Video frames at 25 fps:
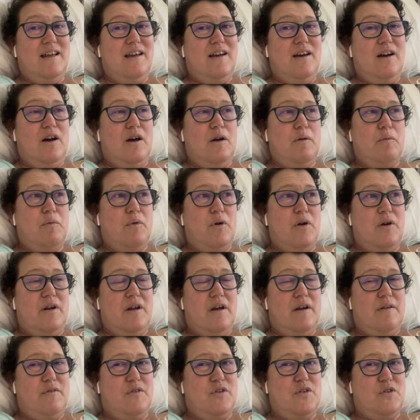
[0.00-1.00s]
I won't
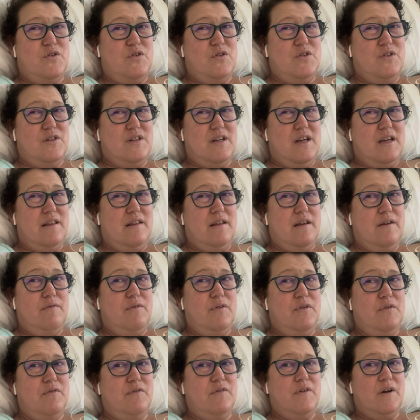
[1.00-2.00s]
have to stay there
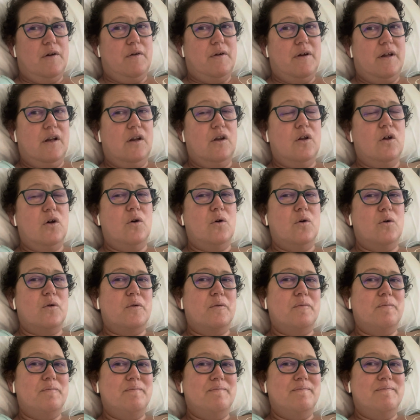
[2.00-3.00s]
for very
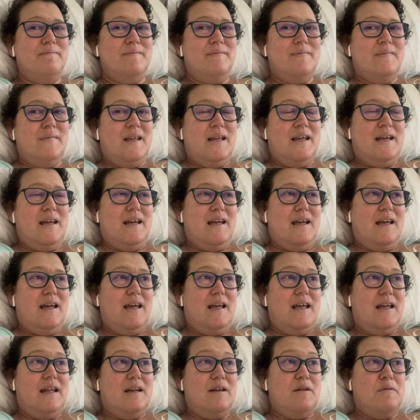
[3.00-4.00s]
long,
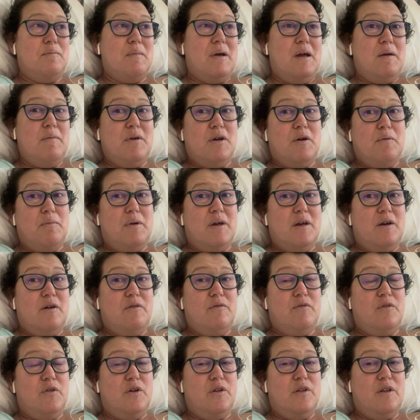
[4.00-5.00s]
and maybe I'll be
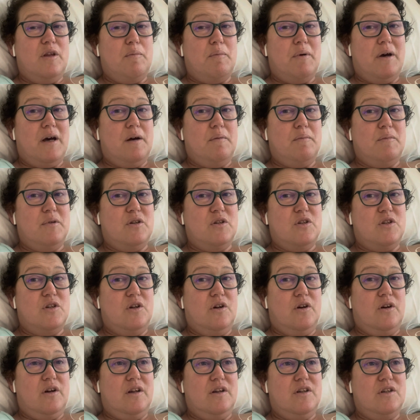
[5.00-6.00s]
over at the apartment
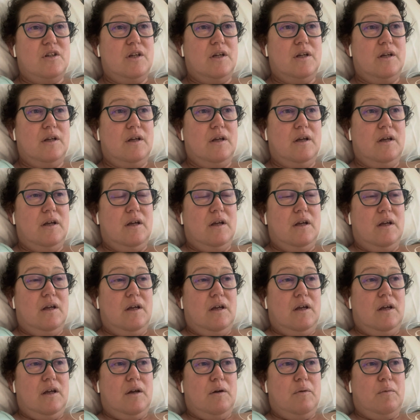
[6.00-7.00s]
tonight.
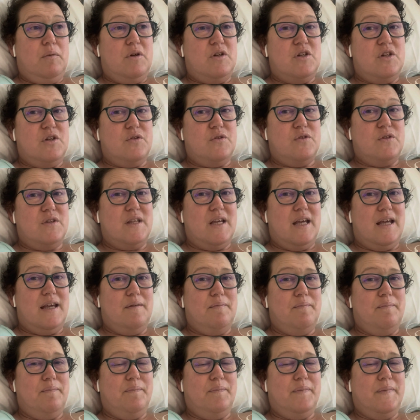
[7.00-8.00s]
We shall see.
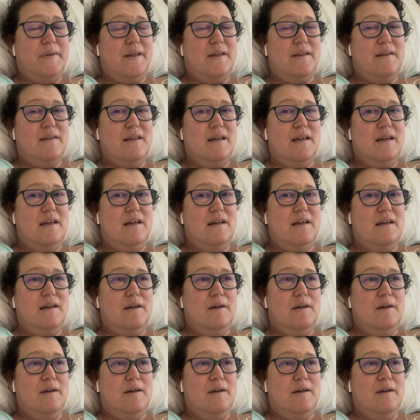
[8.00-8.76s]
I think